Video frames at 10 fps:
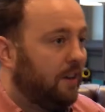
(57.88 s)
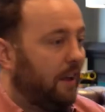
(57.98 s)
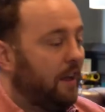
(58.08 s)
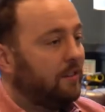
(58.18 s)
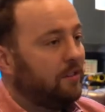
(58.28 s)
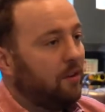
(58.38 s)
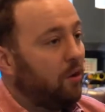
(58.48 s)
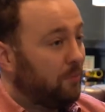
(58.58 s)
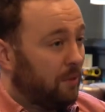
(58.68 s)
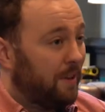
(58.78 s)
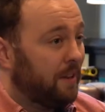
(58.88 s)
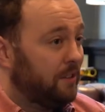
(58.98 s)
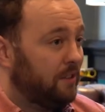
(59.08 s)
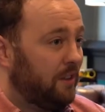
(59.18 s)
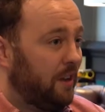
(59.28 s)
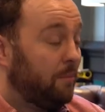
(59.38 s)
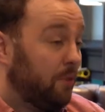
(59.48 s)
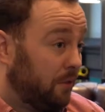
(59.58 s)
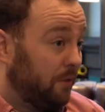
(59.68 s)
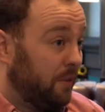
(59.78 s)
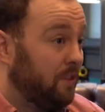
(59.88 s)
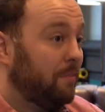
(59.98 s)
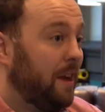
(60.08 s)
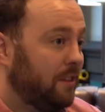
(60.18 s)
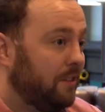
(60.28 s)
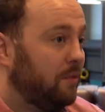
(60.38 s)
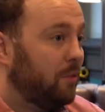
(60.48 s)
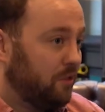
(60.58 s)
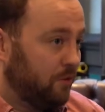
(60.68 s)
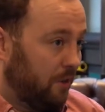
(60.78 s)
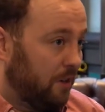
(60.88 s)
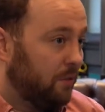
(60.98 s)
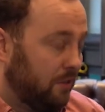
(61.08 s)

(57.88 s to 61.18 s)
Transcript: to optimise product feeds manually, which is why we